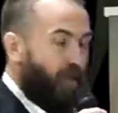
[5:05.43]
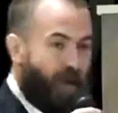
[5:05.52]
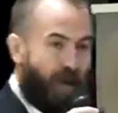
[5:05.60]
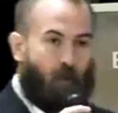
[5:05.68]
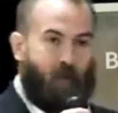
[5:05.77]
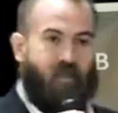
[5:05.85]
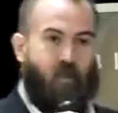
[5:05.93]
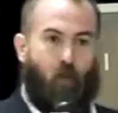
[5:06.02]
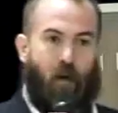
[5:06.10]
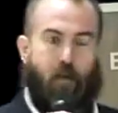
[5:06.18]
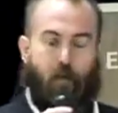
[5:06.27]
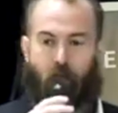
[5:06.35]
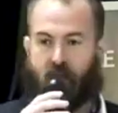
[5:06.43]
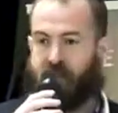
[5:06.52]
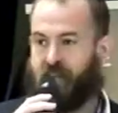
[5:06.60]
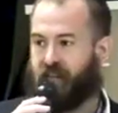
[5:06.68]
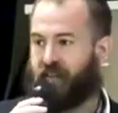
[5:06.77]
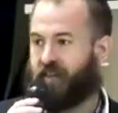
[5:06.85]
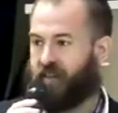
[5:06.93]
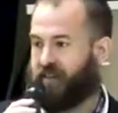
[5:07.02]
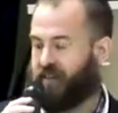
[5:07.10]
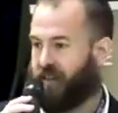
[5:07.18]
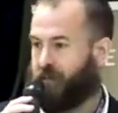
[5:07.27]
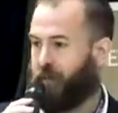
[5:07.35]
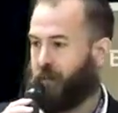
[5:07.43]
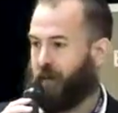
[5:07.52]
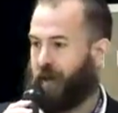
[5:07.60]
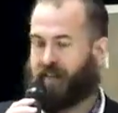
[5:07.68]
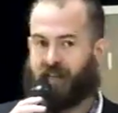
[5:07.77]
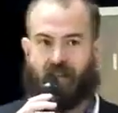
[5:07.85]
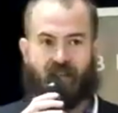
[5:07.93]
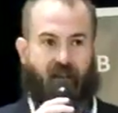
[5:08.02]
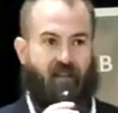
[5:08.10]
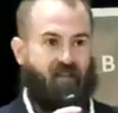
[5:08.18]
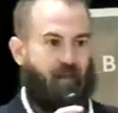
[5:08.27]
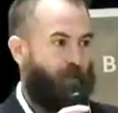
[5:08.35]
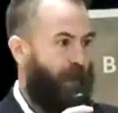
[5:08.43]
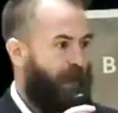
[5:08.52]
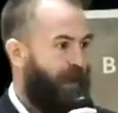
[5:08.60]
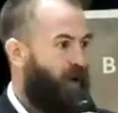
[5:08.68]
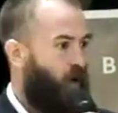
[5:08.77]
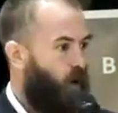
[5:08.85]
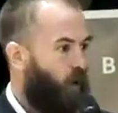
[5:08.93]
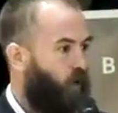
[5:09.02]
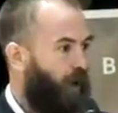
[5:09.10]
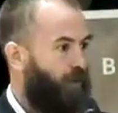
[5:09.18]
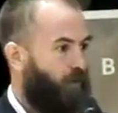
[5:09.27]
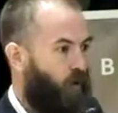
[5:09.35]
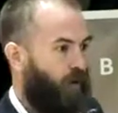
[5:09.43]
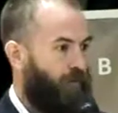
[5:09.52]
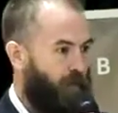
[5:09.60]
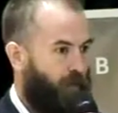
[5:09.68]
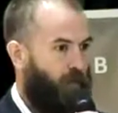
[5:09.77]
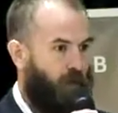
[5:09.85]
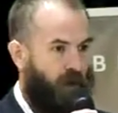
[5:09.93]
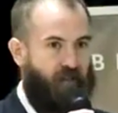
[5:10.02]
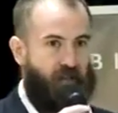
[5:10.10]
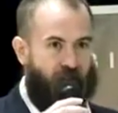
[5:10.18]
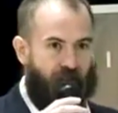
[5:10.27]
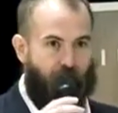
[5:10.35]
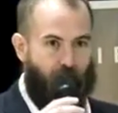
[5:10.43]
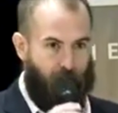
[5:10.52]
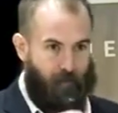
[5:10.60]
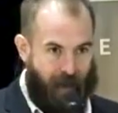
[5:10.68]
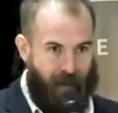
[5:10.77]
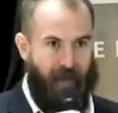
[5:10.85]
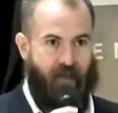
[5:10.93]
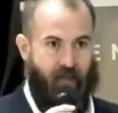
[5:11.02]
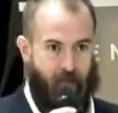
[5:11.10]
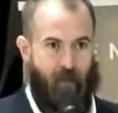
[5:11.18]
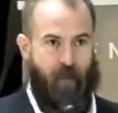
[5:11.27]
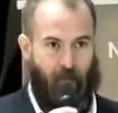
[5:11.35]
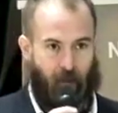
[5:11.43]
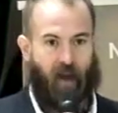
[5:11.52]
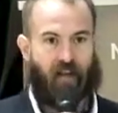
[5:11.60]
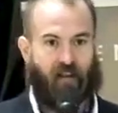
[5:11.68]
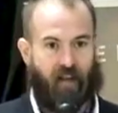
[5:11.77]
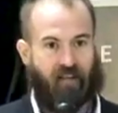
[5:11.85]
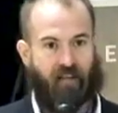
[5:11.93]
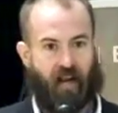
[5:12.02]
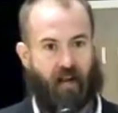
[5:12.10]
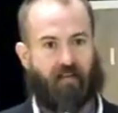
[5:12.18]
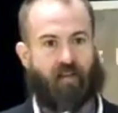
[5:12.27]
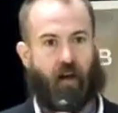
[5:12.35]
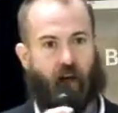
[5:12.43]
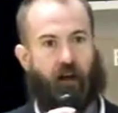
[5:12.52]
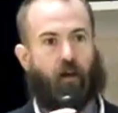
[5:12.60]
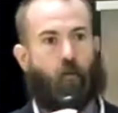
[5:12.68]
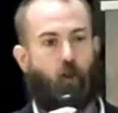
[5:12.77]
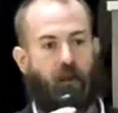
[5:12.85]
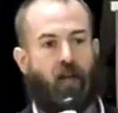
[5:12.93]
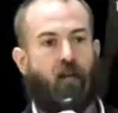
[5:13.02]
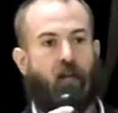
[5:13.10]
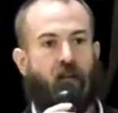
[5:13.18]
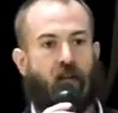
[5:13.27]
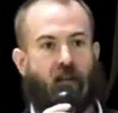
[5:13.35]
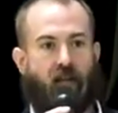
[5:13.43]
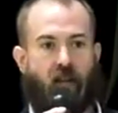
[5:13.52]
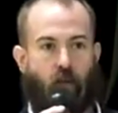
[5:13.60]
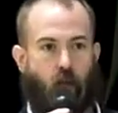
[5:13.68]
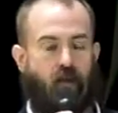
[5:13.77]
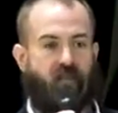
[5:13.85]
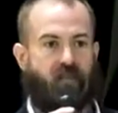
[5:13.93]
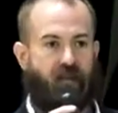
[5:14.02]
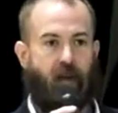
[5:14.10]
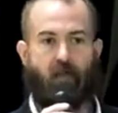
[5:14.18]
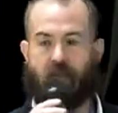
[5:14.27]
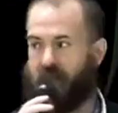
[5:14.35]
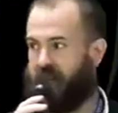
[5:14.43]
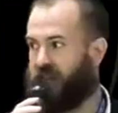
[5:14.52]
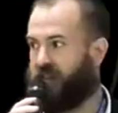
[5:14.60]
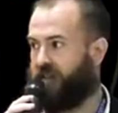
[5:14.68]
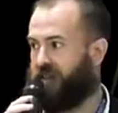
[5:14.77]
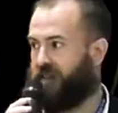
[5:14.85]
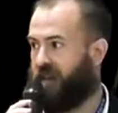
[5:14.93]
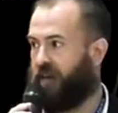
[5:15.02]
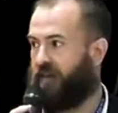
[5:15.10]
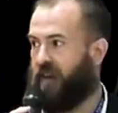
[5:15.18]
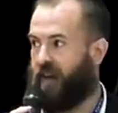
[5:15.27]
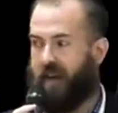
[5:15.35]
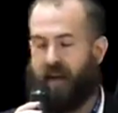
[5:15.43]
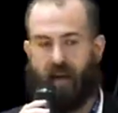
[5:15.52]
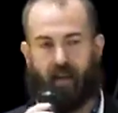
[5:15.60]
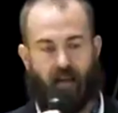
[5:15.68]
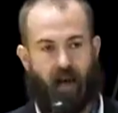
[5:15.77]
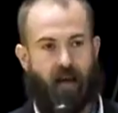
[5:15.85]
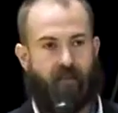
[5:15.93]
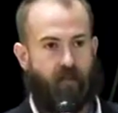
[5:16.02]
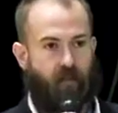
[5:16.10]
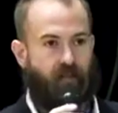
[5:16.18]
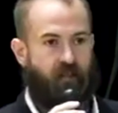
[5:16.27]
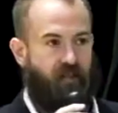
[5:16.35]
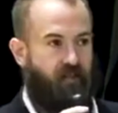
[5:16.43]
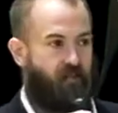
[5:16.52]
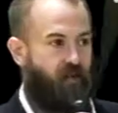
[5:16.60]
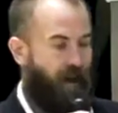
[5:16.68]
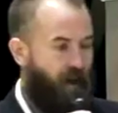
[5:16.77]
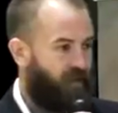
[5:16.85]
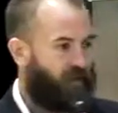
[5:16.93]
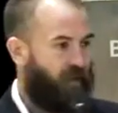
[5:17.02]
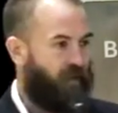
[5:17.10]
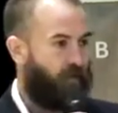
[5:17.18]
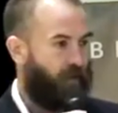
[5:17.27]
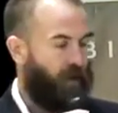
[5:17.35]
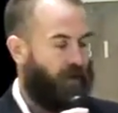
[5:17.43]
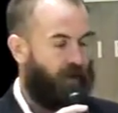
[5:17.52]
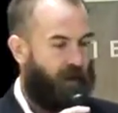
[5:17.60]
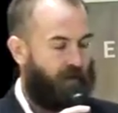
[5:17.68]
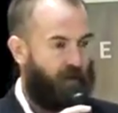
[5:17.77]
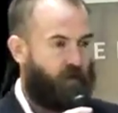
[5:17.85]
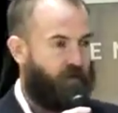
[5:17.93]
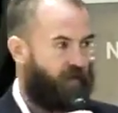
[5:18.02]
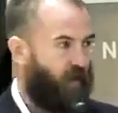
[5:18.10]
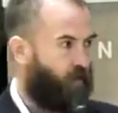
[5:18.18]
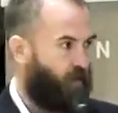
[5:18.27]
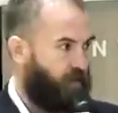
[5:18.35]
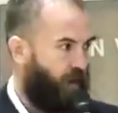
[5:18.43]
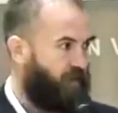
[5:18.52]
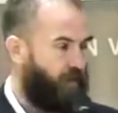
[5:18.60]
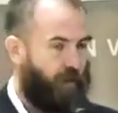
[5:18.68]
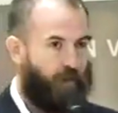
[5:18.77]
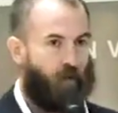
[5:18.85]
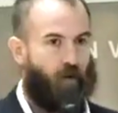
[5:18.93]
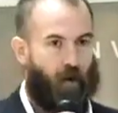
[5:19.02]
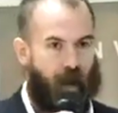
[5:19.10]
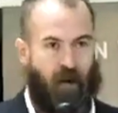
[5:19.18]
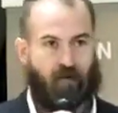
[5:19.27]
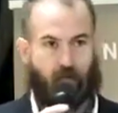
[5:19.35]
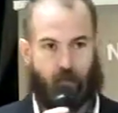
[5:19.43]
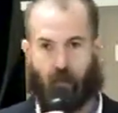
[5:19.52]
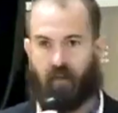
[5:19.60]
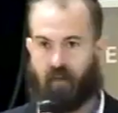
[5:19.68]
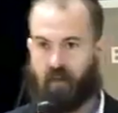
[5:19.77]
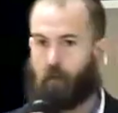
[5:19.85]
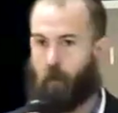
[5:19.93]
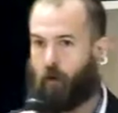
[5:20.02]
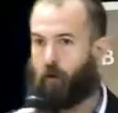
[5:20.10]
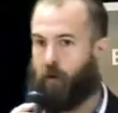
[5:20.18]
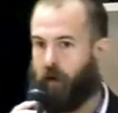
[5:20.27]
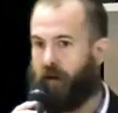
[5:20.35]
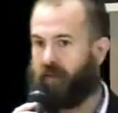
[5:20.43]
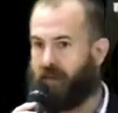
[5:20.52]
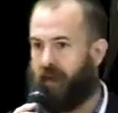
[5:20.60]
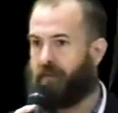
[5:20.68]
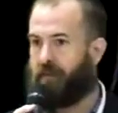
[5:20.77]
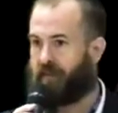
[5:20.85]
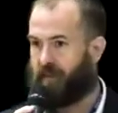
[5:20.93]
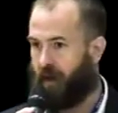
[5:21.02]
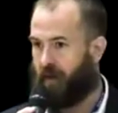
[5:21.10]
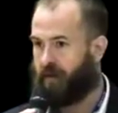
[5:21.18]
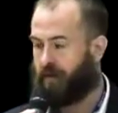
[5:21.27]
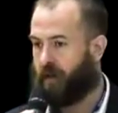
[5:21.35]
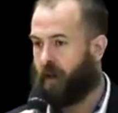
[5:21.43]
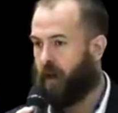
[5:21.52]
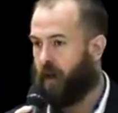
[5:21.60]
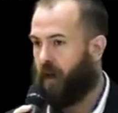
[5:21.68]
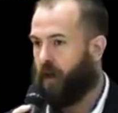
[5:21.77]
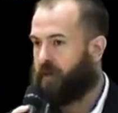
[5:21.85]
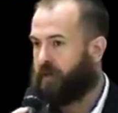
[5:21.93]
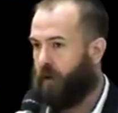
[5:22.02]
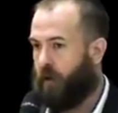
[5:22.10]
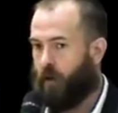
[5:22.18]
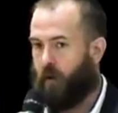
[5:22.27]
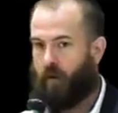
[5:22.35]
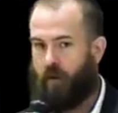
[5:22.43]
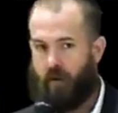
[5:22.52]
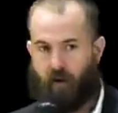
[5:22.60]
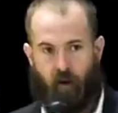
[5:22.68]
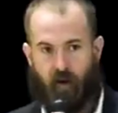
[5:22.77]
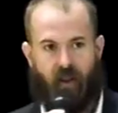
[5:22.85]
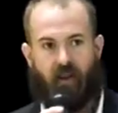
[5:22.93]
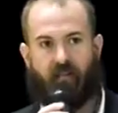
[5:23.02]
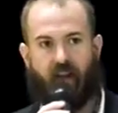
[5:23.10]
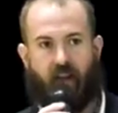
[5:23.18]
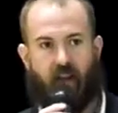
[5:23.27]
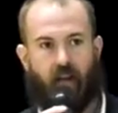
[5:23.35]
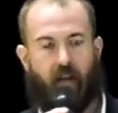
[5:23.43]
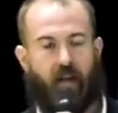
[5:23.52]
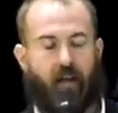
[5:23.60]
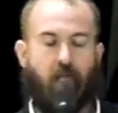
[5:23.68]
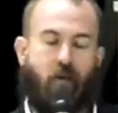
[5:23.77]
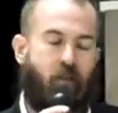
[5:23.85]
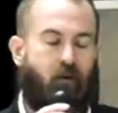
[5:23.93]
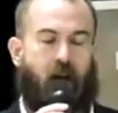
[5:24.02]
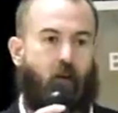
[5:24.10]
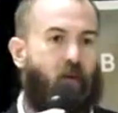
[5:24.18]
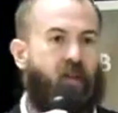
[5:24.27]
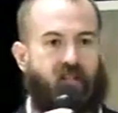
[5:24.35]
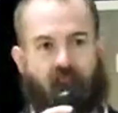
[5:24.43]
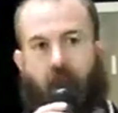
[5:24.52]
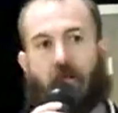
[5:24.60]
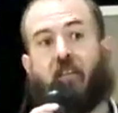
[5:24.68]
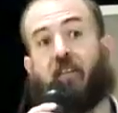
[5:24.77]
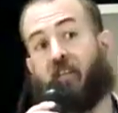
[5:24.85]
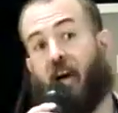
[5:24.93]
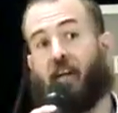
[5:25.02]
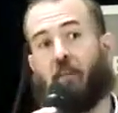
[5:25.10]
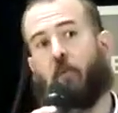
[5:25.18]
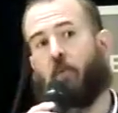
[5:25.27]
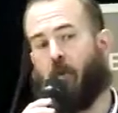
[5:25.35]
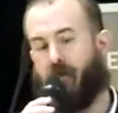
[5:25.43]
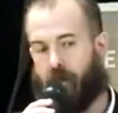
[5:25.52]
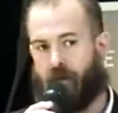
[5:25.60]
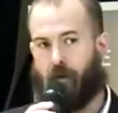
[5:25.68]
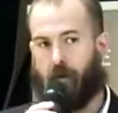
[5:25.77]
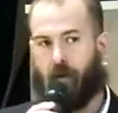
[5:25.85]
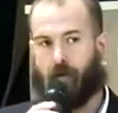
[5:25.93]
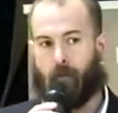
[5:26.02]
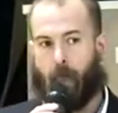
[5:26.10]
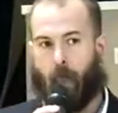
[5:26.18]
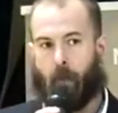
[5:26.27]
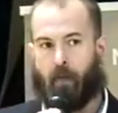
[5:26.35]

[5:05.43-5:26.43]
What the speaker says: The main reason why people aren't teaching this is that blockchain devs get paid a whole lot more to be in production. They get paid to be blockchain devs at a higher rate than they would to stop and teach this stuff. And a lot of those teachers are actually, a lot of those developers are actually people that are actually building these protocol layers out themselves. So they're innovating, but they're not really stopping to document what they're doing.